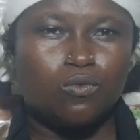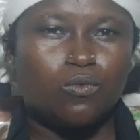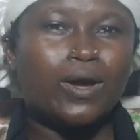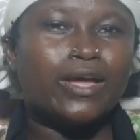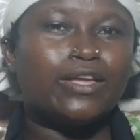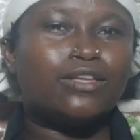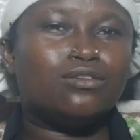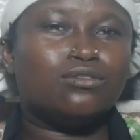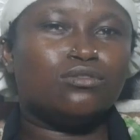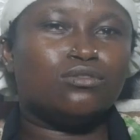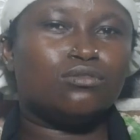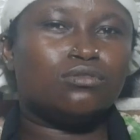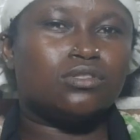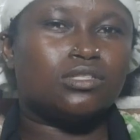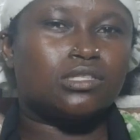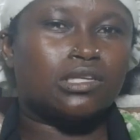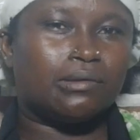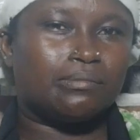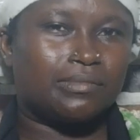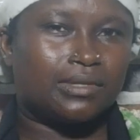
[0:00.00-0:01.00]
when you do
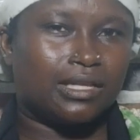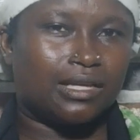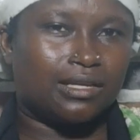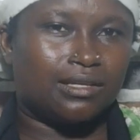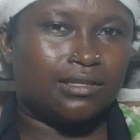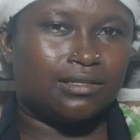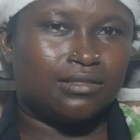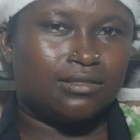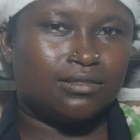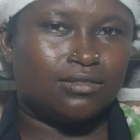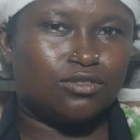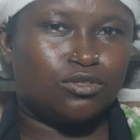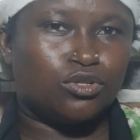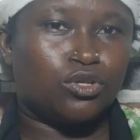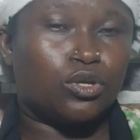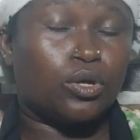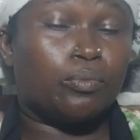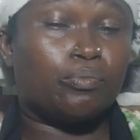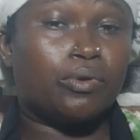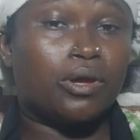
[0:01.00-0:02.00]
something
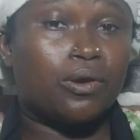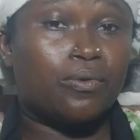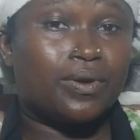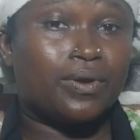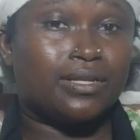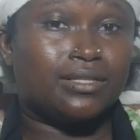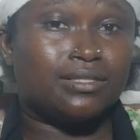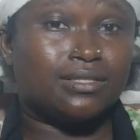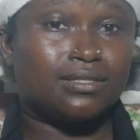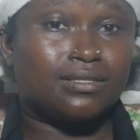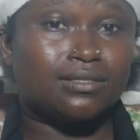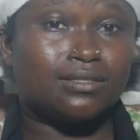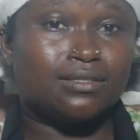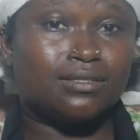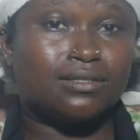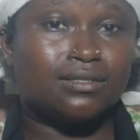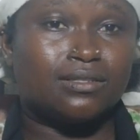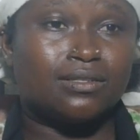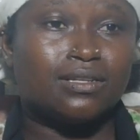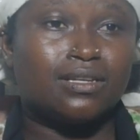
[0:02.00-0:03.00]
to your parents,
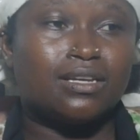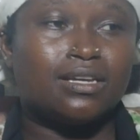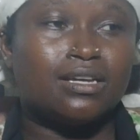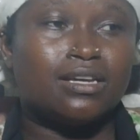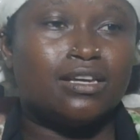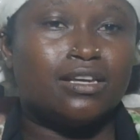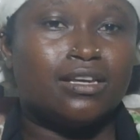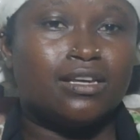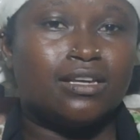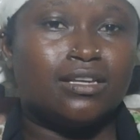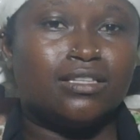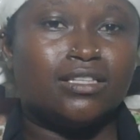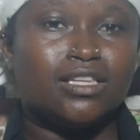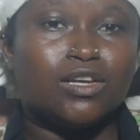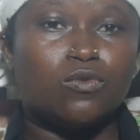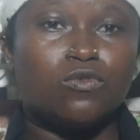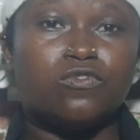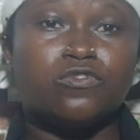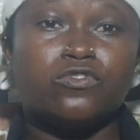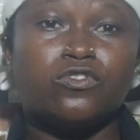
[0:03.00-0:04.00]

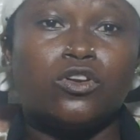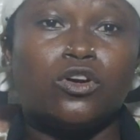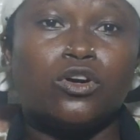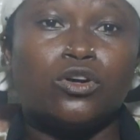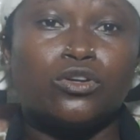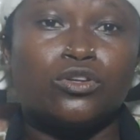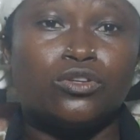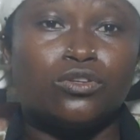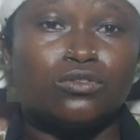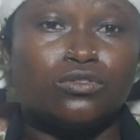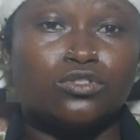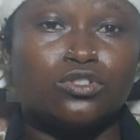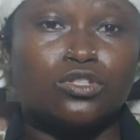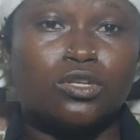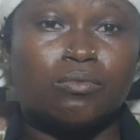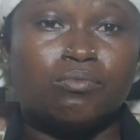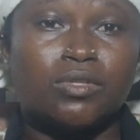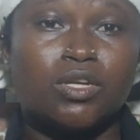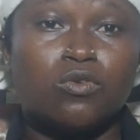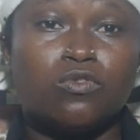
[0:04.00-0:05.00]
they will flog you,
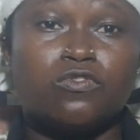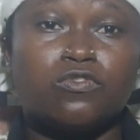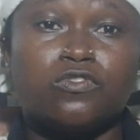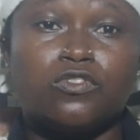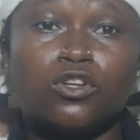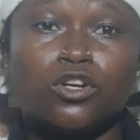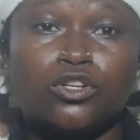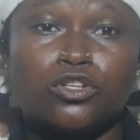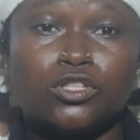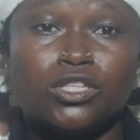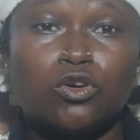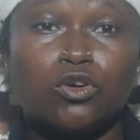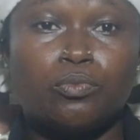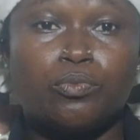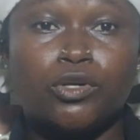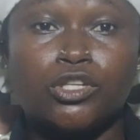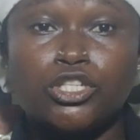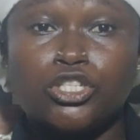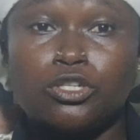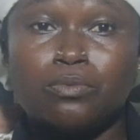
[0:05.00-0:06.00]
some they will flog you, they will
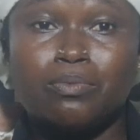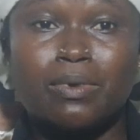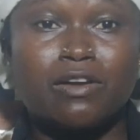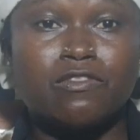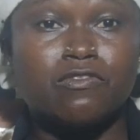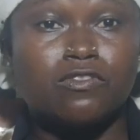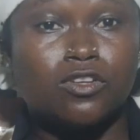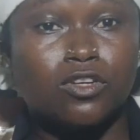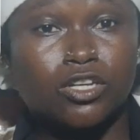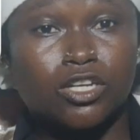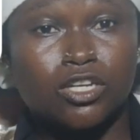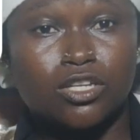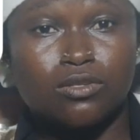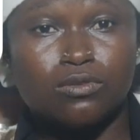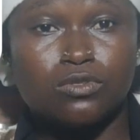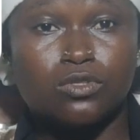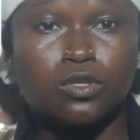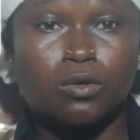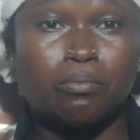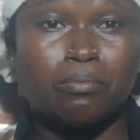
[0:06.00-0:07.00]
punish you by flogging
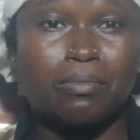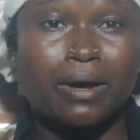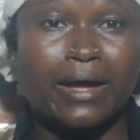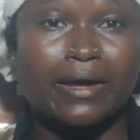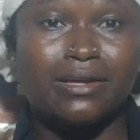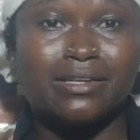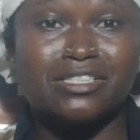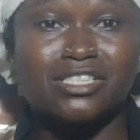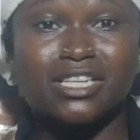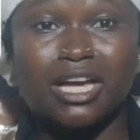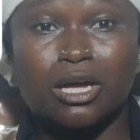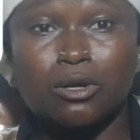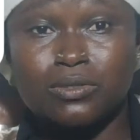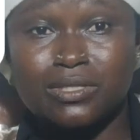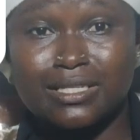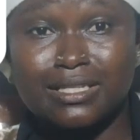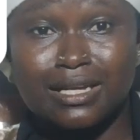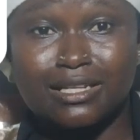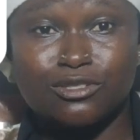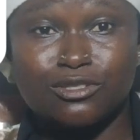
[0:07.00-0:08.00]
you, some by
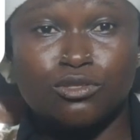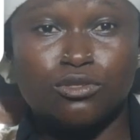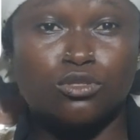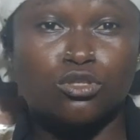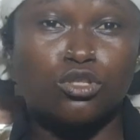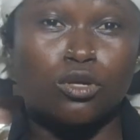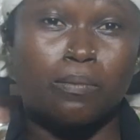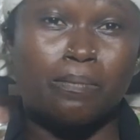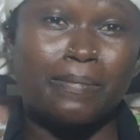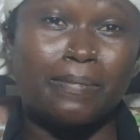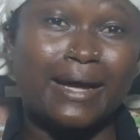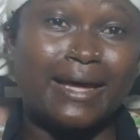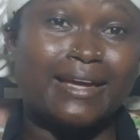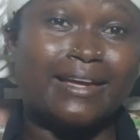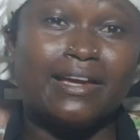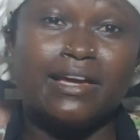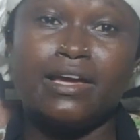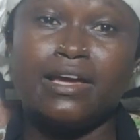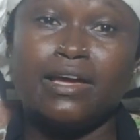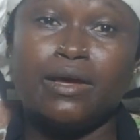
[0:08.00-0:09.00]
shouting at you, some
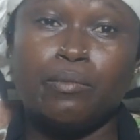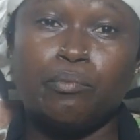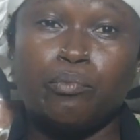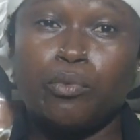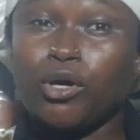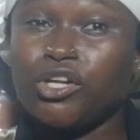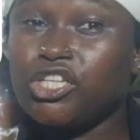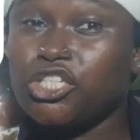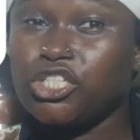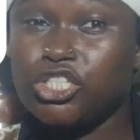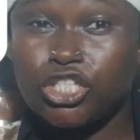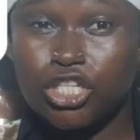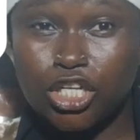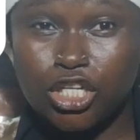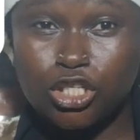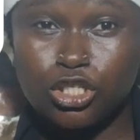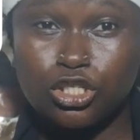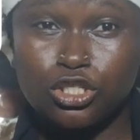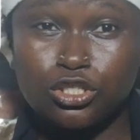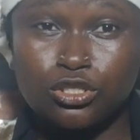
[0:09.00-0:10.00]
by
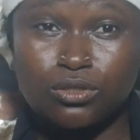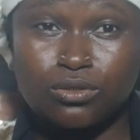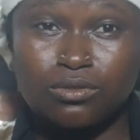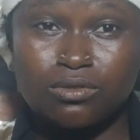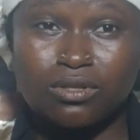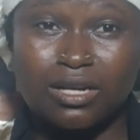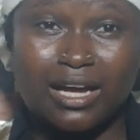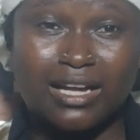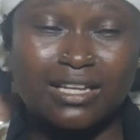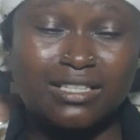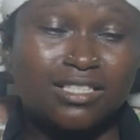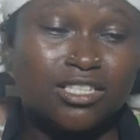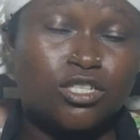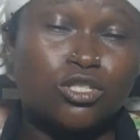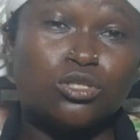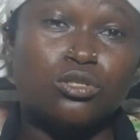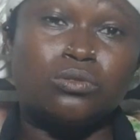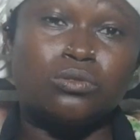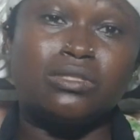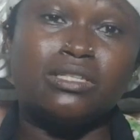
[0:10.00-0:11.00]
punishing you, asking
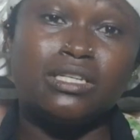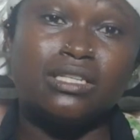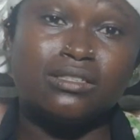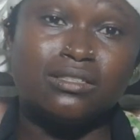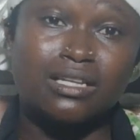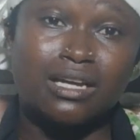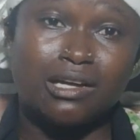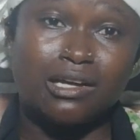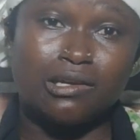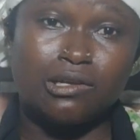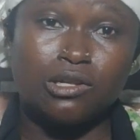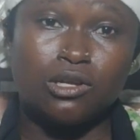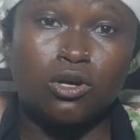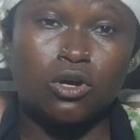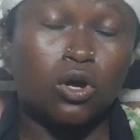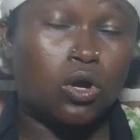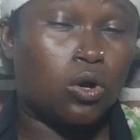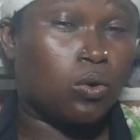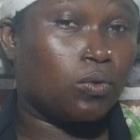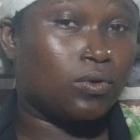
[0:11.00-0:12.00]
you to kneel down
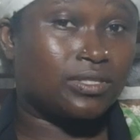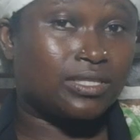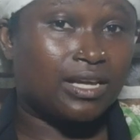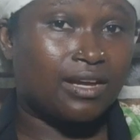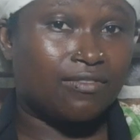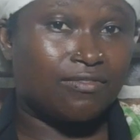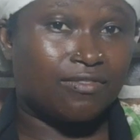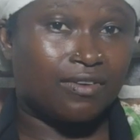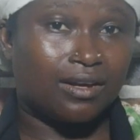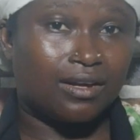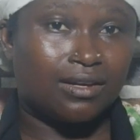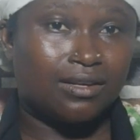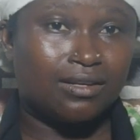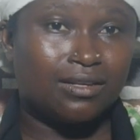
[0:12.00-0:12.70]
or whatever.